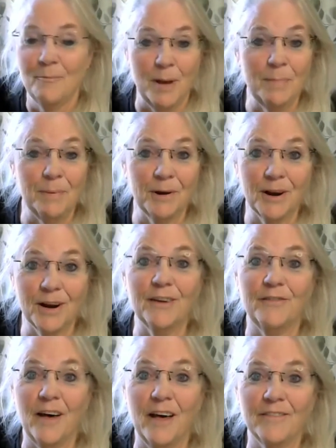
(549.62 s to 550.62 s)
people are
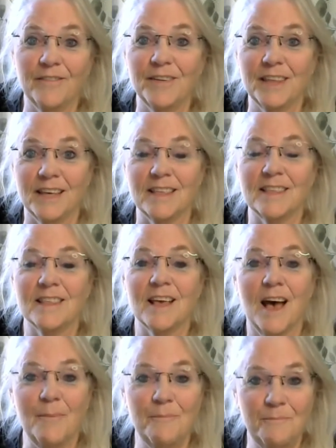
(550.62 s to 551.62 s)
going to fall for this.
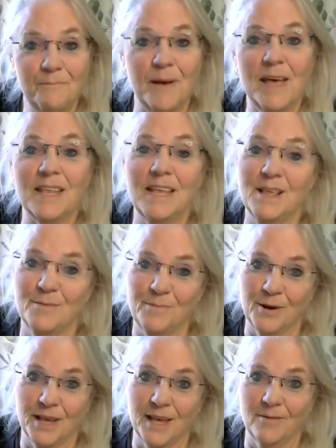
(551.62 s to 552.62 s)
I bet he's
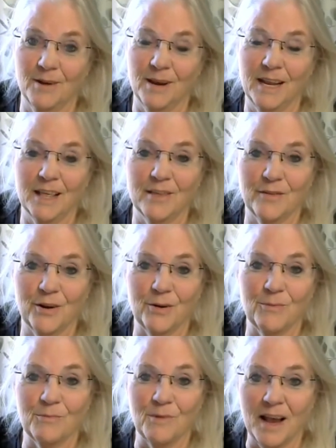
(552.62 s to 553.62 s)
booking readings for
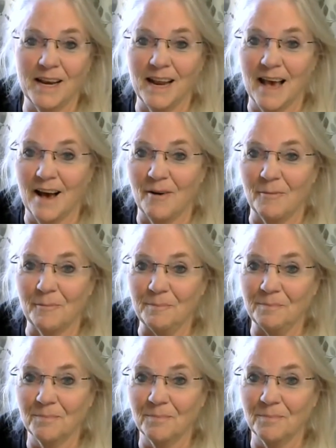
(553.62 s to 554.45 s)
her right now.